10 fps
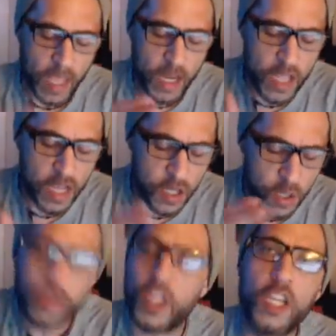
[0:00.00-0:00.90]
And then
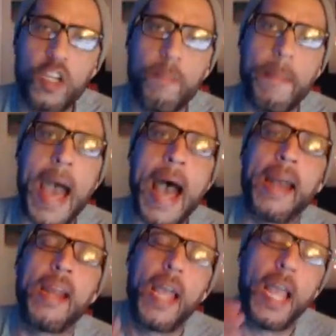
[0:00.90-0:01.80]
you think you're
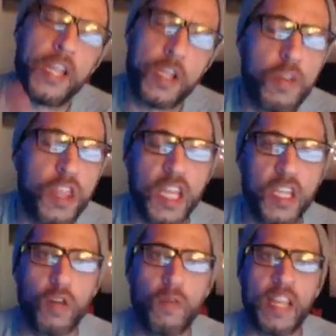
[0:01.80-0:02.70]
bad and you
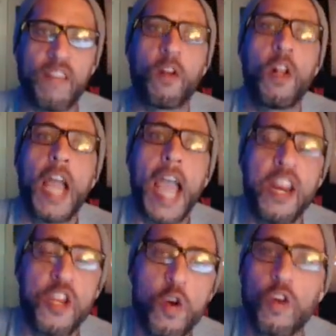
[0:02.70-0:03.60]
think you're evil
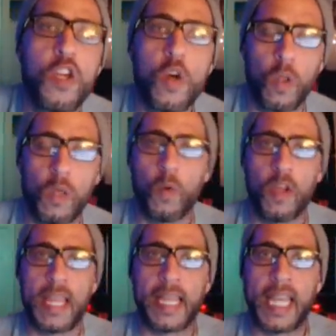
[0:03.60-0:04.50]
and you're the only
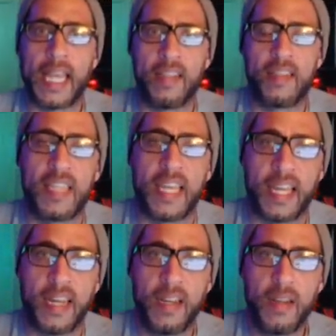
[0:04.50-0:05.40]
one that can't see
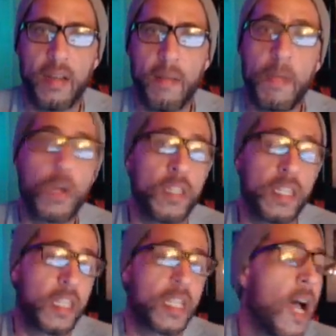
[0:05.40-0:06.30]
it. Because
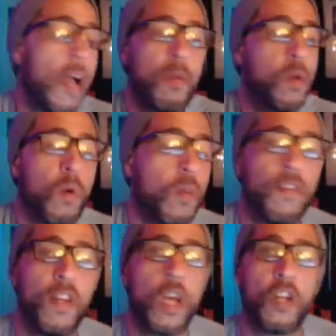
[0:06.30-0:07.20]
at the time you don't
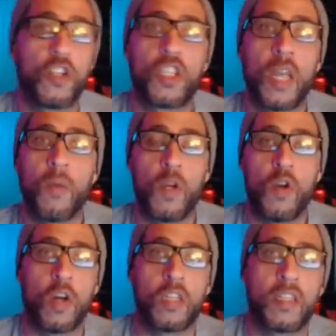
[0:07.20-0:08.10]
even understand what
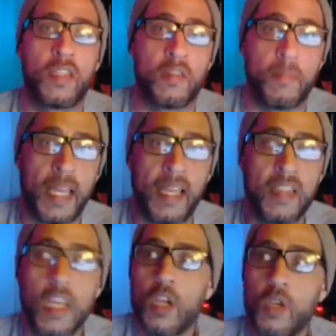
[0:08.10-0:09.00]
narcissism
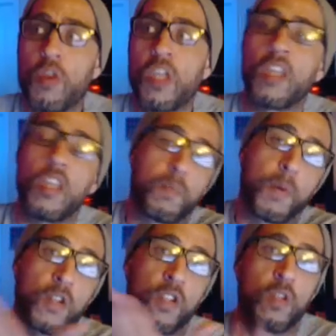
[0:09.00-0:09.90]
is. You think this
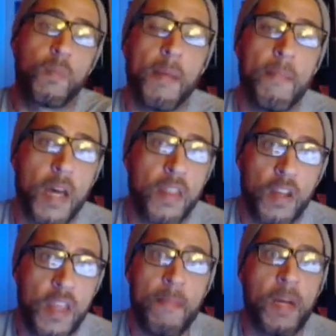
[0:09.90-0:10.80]
person's my
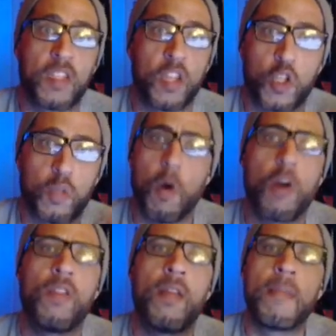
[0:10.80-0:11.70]
mother, they must they're
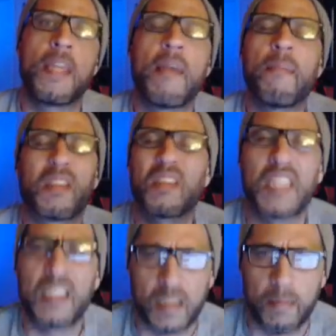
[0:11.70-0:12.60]
smarter than me, they must
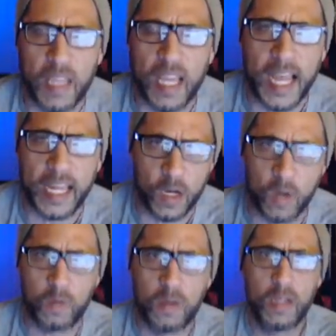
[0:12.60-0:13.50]
see something I don't.